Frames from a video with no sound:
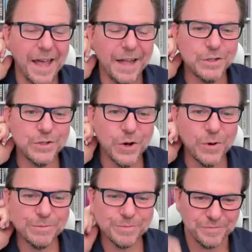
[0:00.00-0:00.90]
And
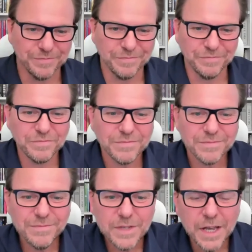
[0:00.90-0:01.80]
so
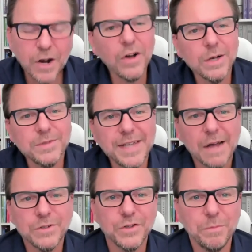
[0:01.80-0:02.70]
it all comes
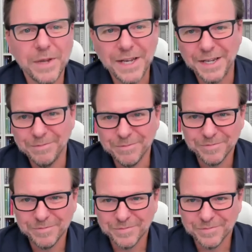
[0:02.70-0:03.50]
down to the meaning.